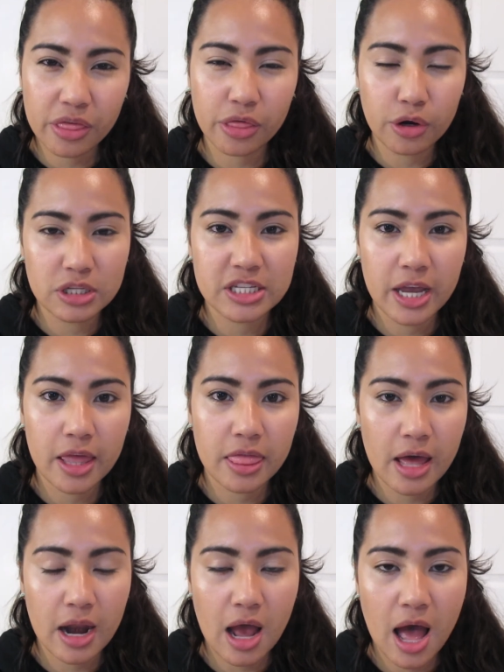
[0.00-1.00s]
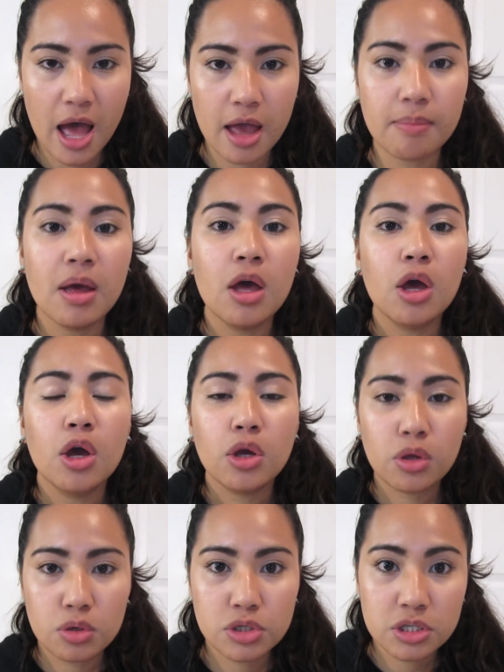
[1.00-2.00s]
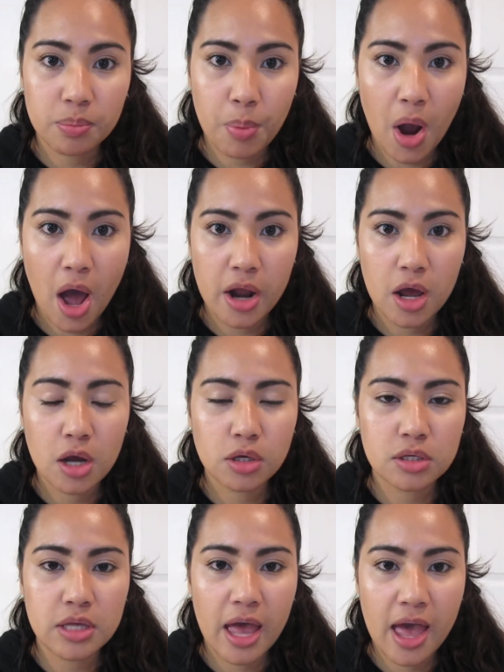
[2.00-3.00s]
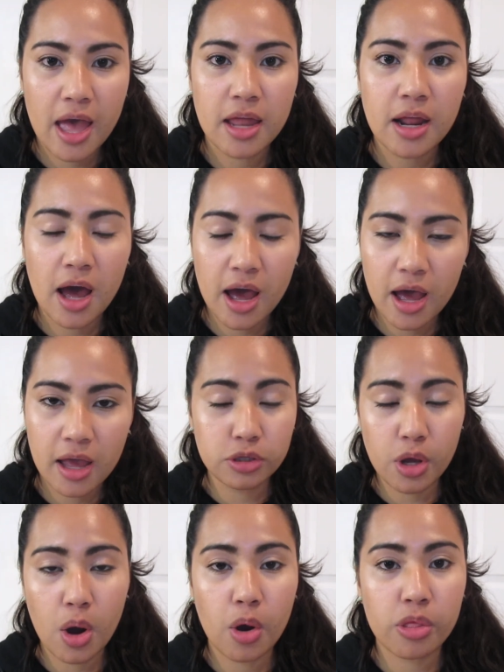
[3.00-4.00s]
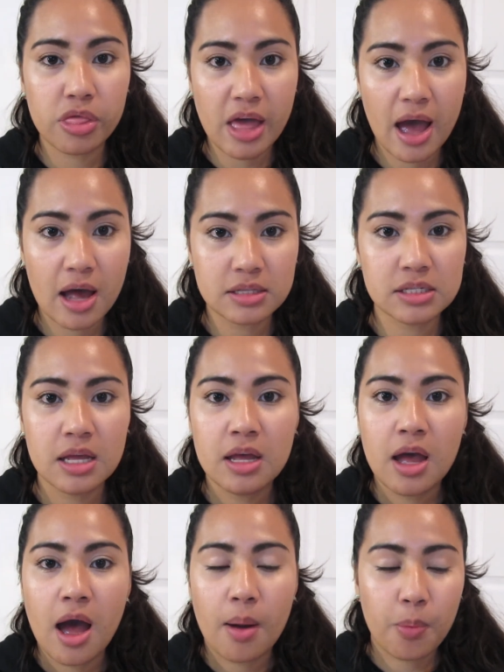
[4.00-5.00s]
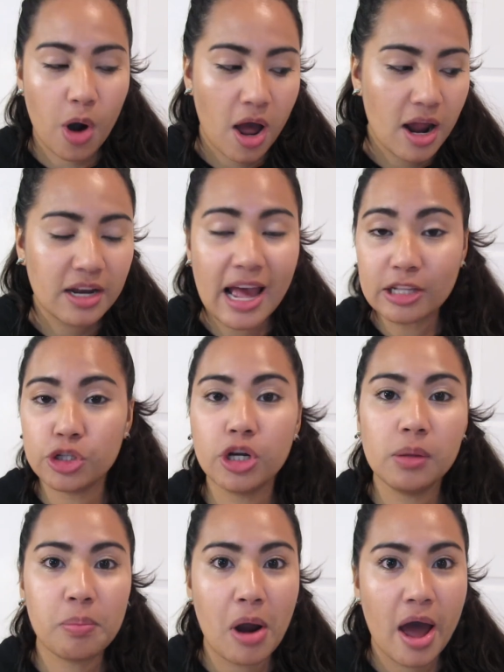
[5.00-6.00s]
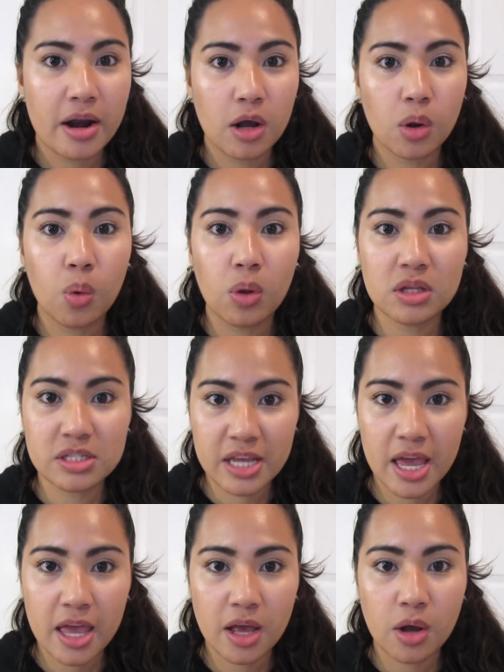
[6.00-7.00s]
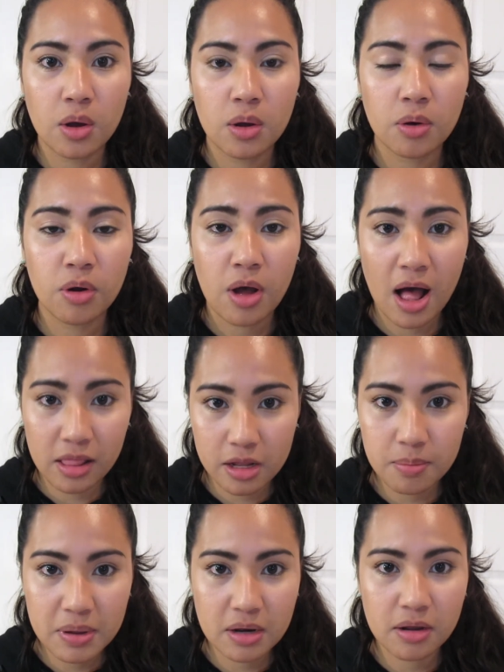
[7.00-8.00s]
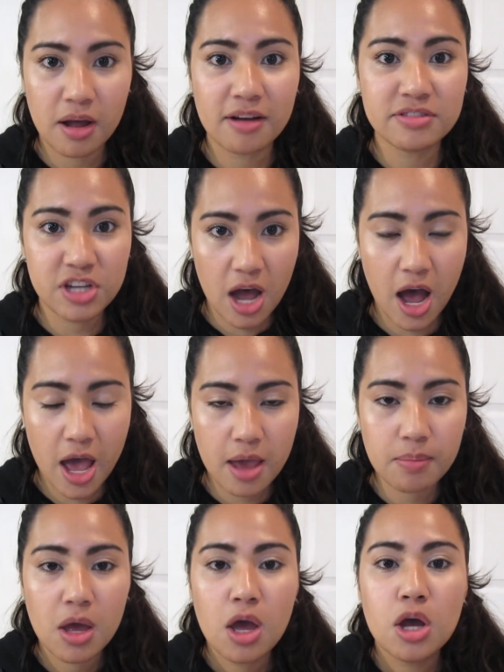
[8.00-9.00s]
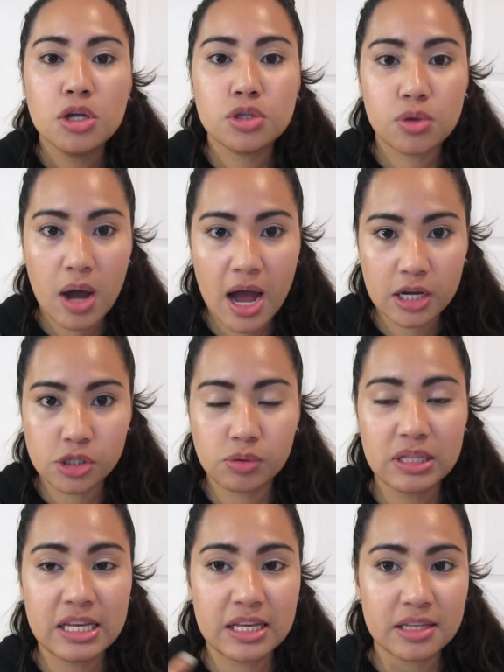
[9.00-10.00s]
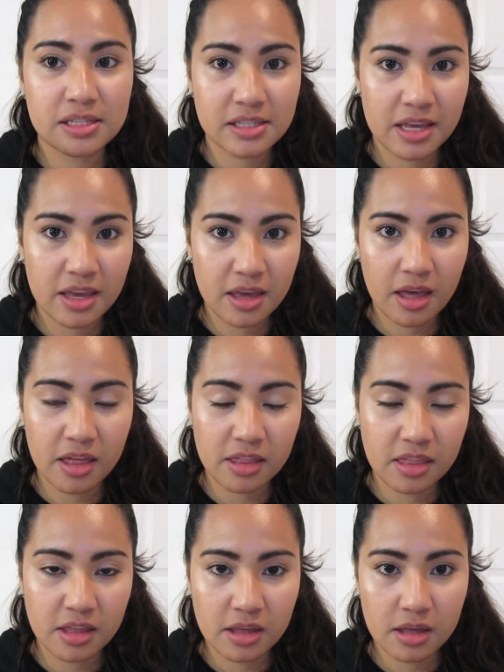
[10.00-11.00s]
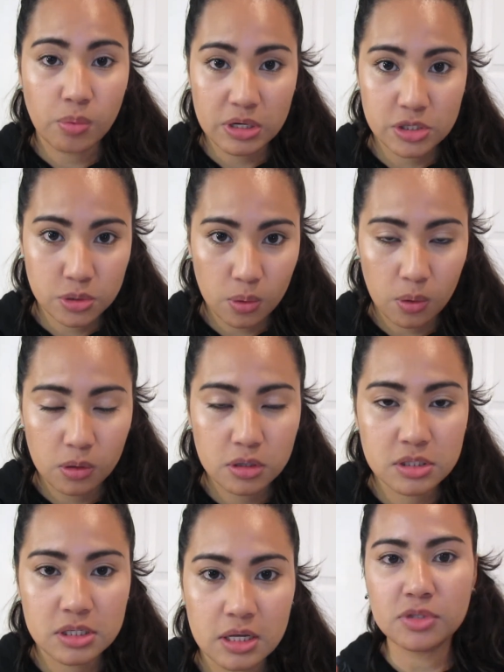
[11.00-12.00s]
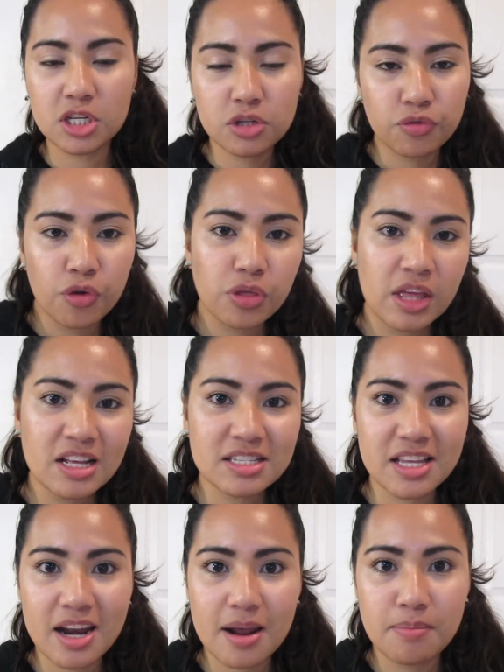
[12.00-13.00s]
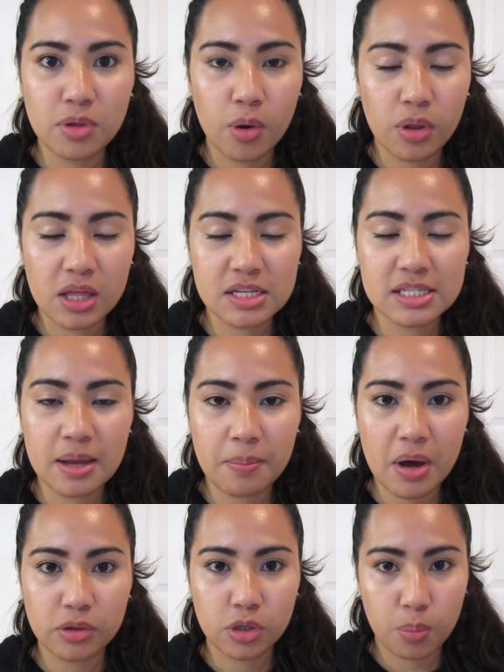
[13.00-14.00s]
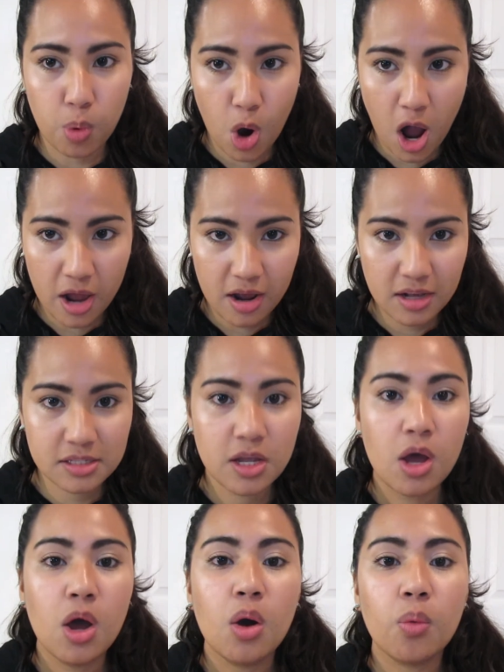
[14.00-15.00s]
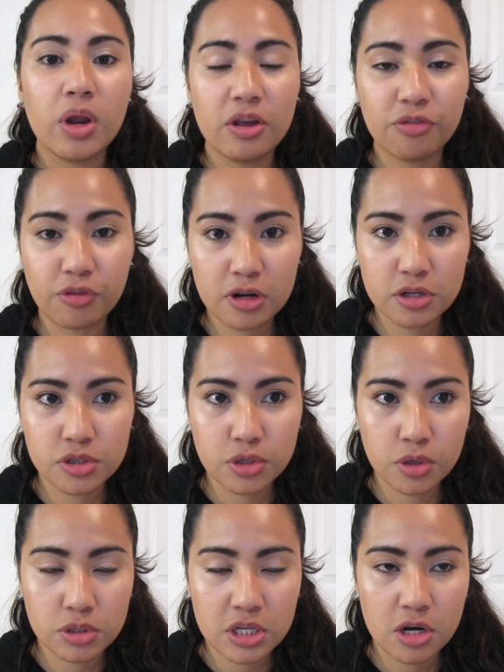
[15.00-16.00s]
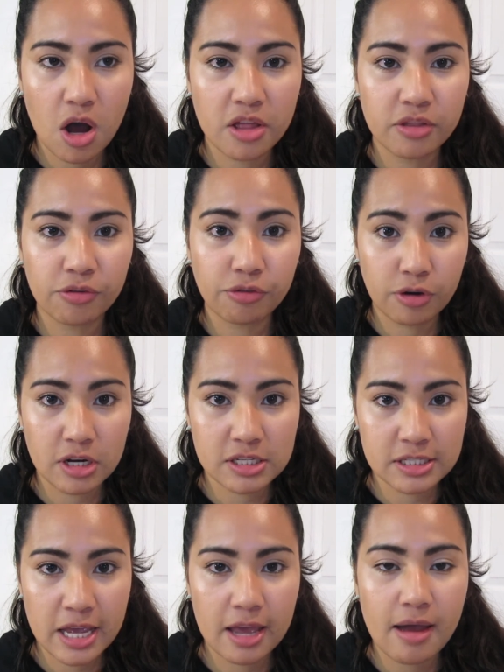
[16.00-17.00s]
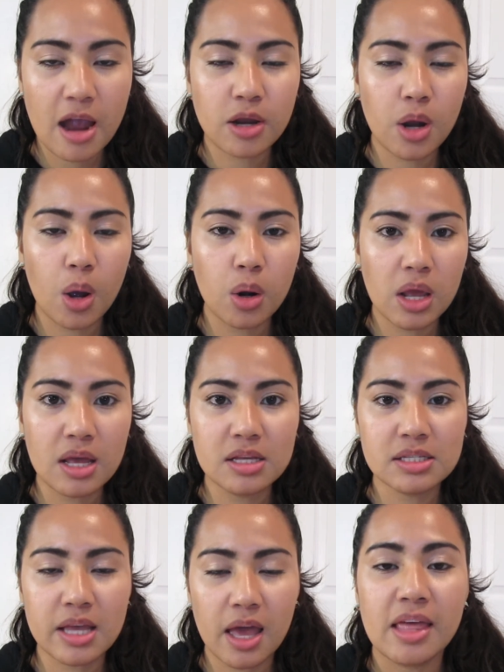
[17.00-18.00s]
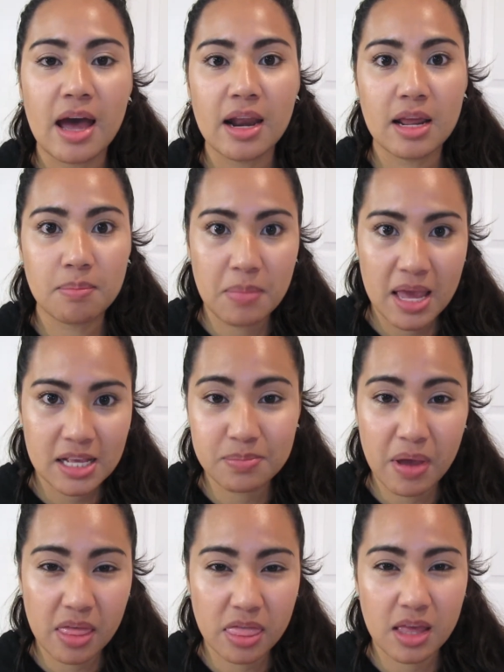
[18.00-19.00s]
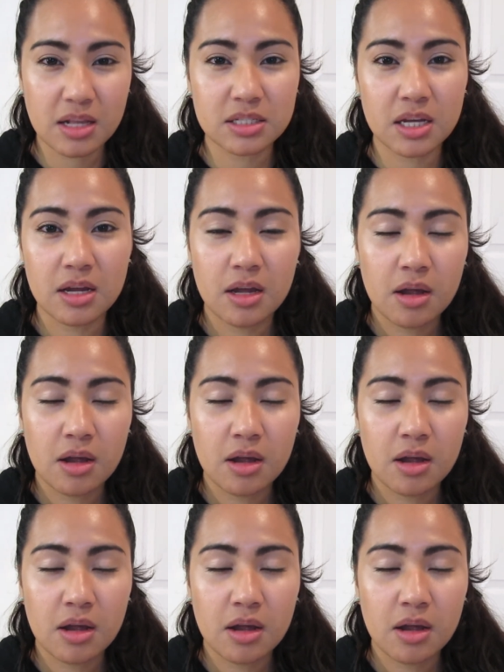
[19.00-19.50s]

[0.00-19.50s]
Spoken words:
third day that I've used the product, and I know that a natural product will take a little bit of time to actually see the result. Just a few things that I've noticed about the products. When I first used it on the first day, I noticed that it makes my teeth